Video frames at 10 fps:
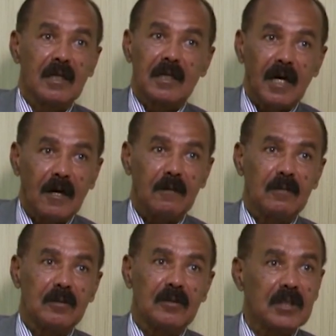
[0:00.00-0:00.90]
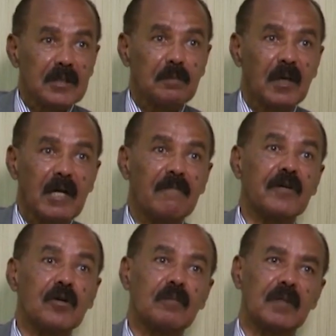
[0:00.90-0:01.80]
Now, this has become
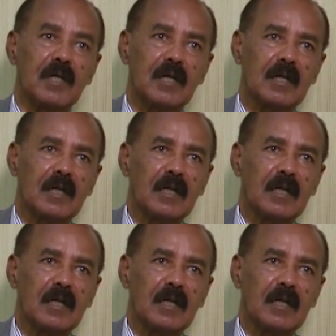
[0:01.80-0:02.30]
phenomenal.